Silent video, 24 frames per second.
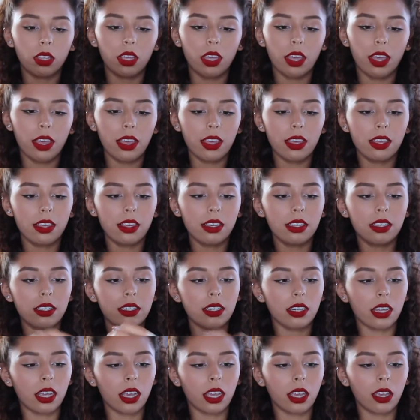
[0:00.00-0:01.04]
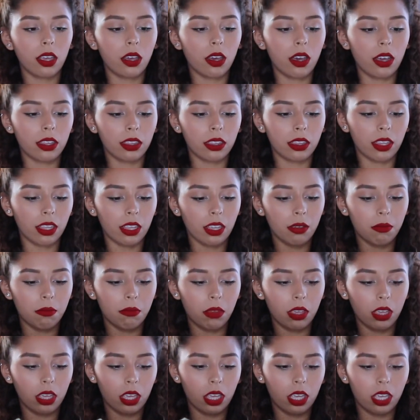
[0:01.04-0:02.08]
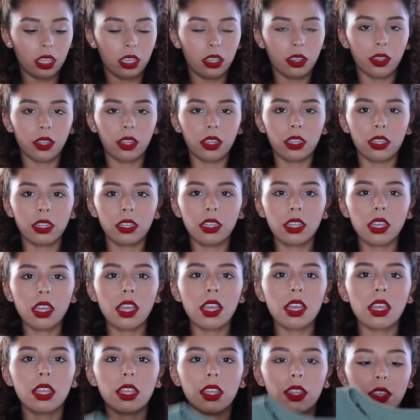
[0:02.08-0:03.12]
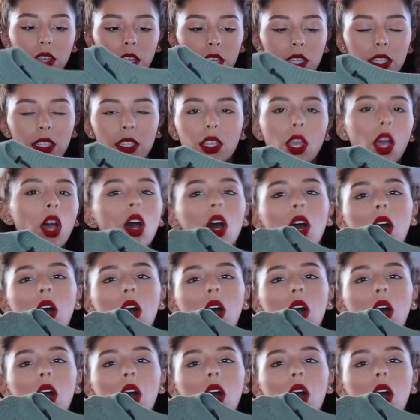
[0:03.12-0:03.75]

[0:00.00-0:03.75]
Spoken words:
And I got them in this